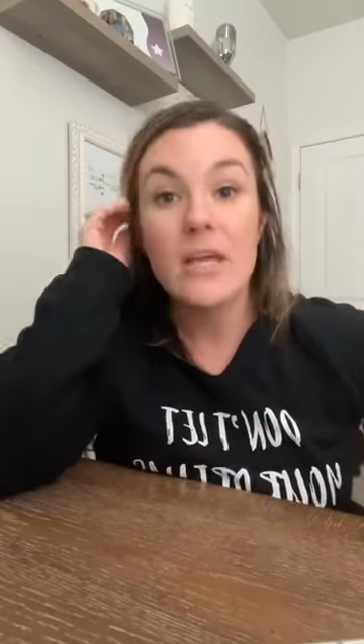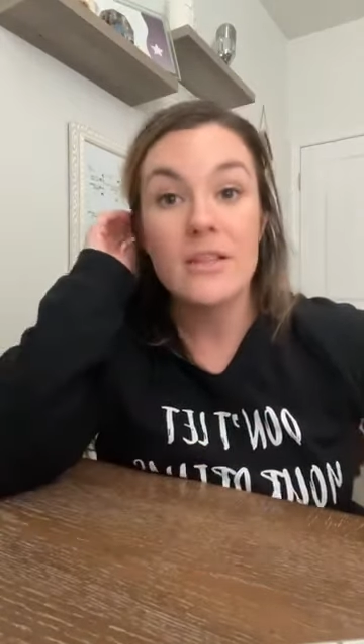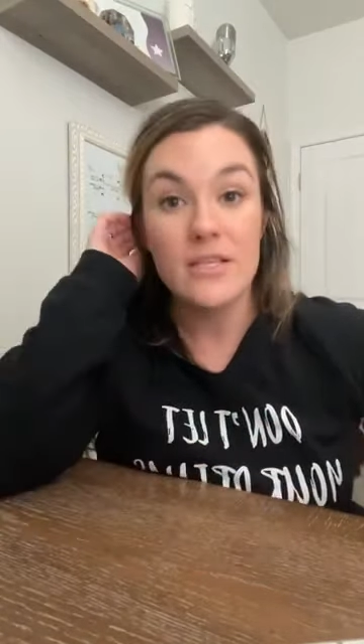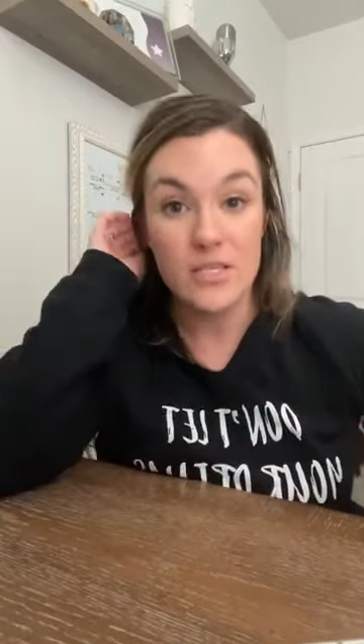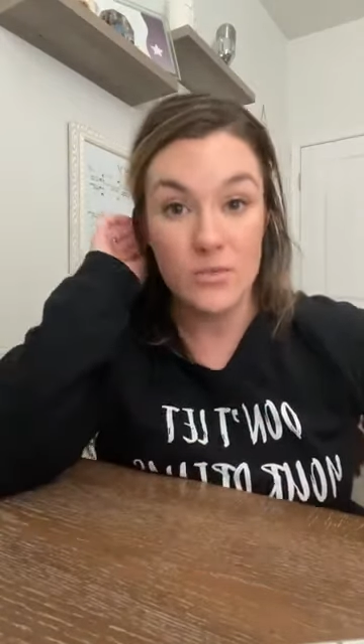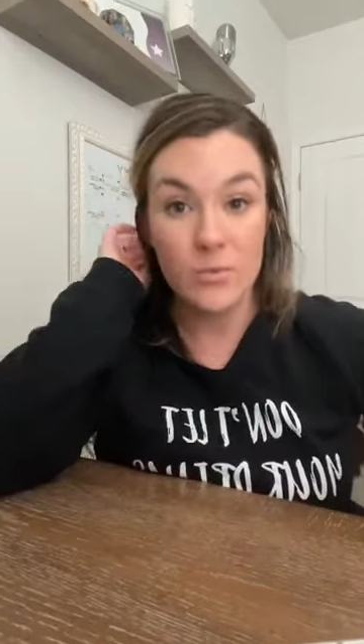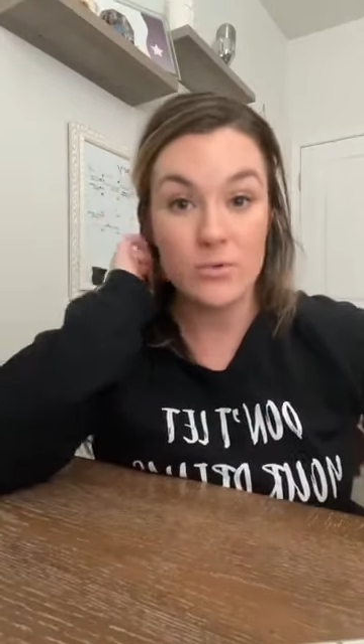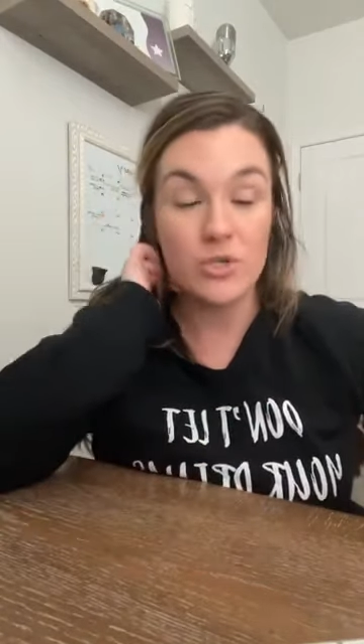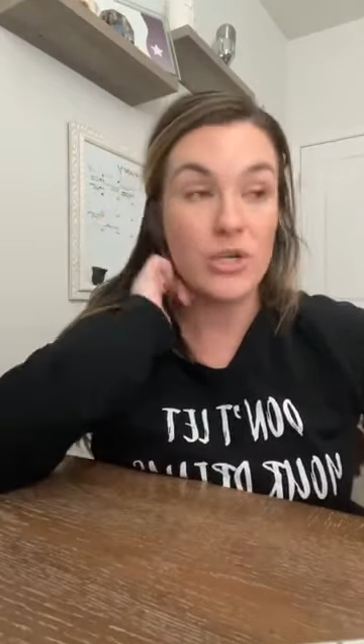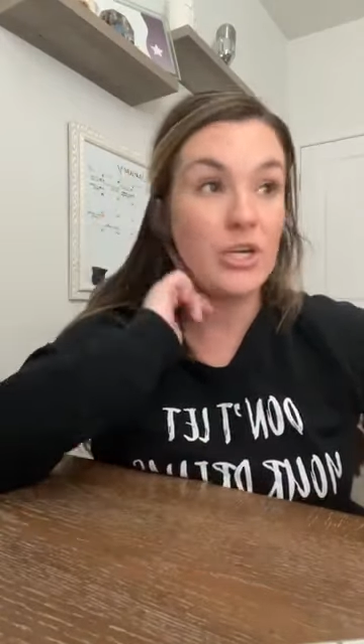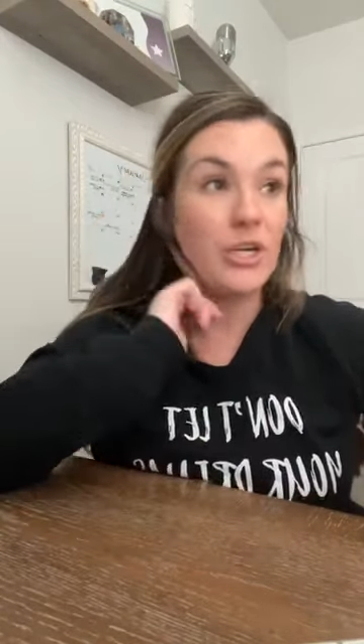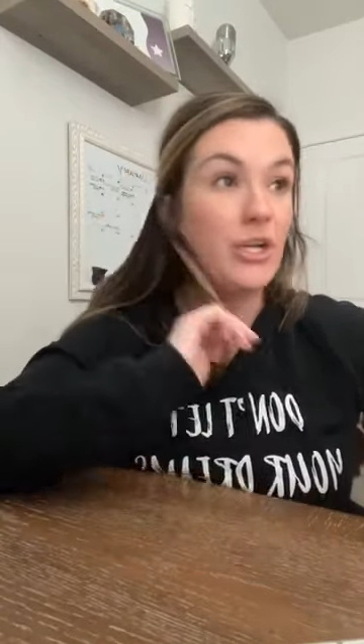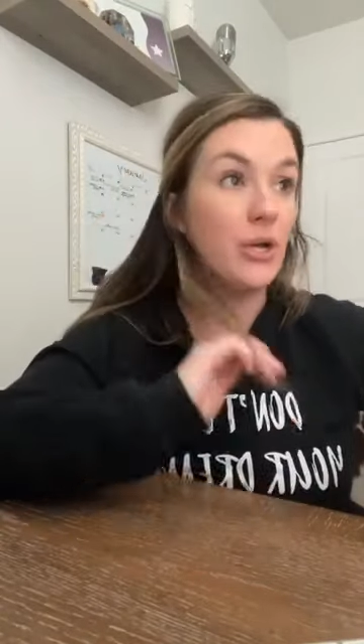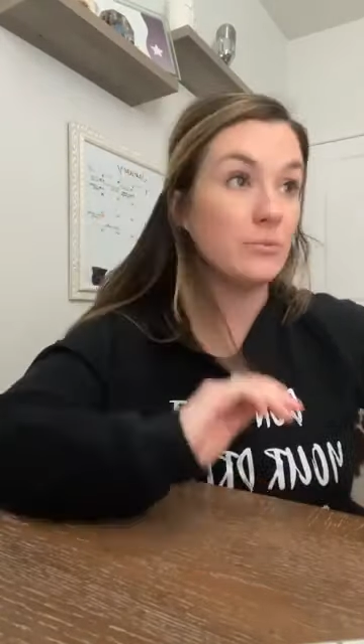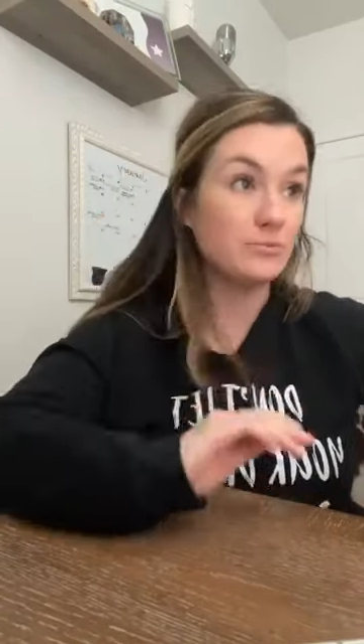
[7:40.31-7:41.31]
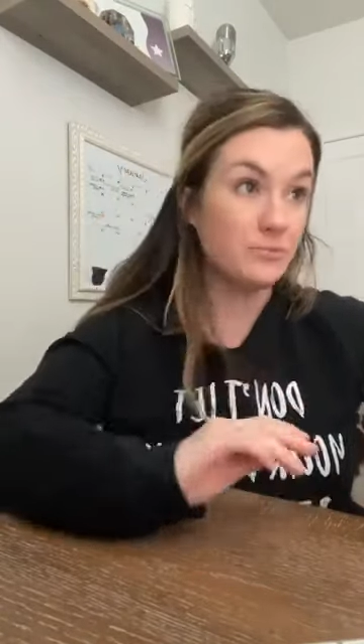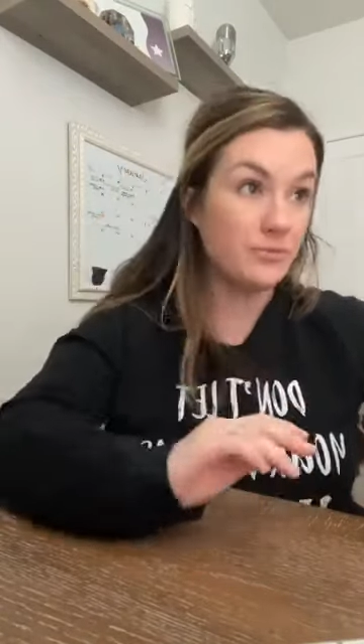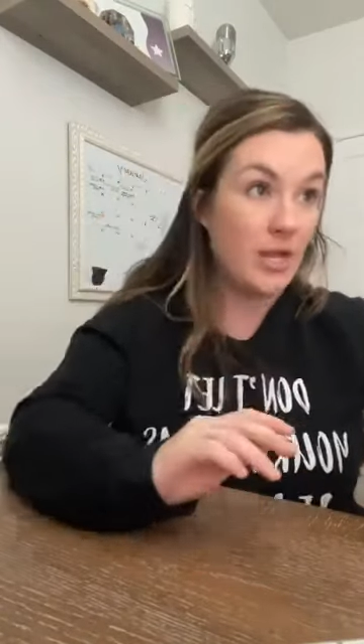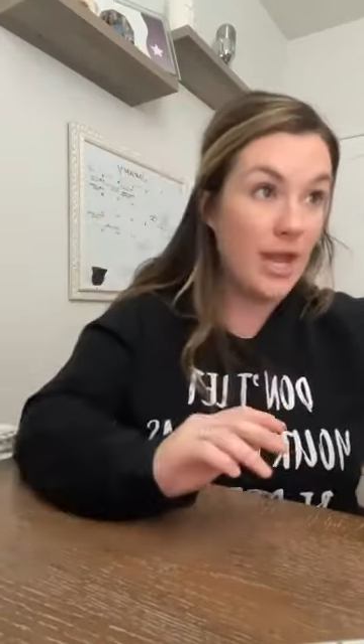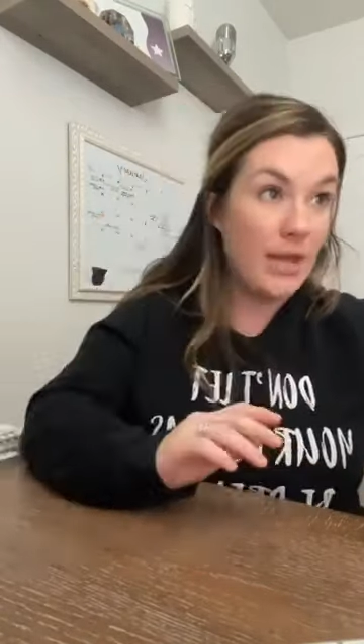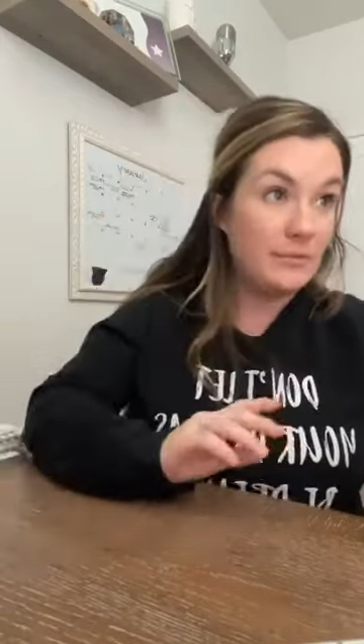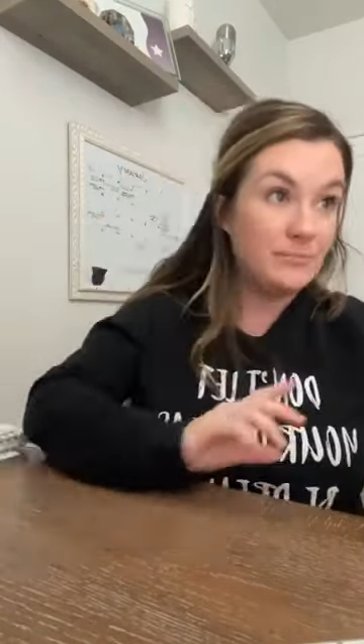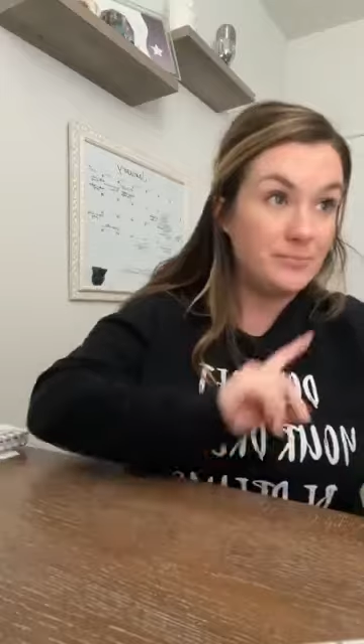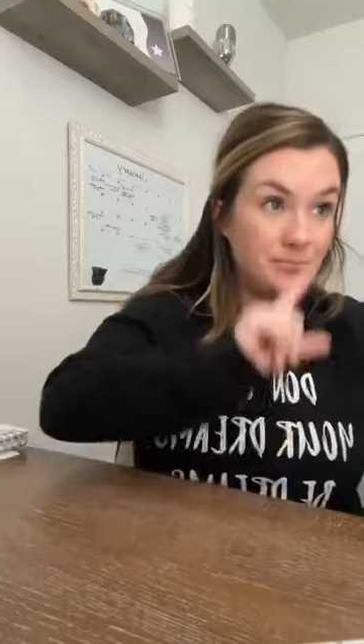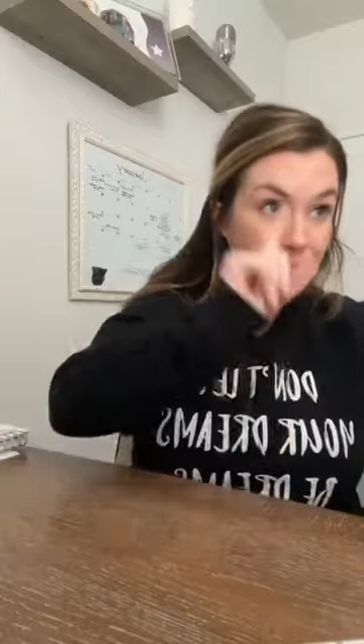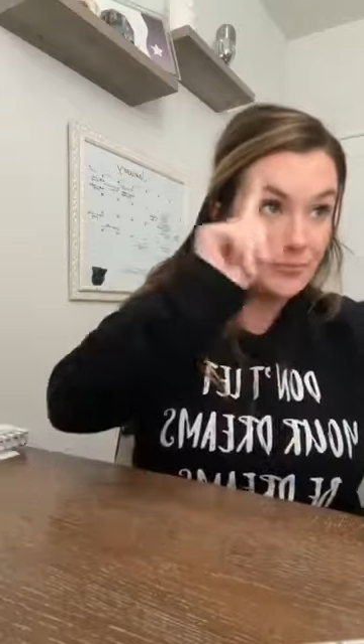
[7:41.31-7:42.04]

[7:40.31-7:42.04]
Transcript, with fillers: This is what you're going to do. Okay.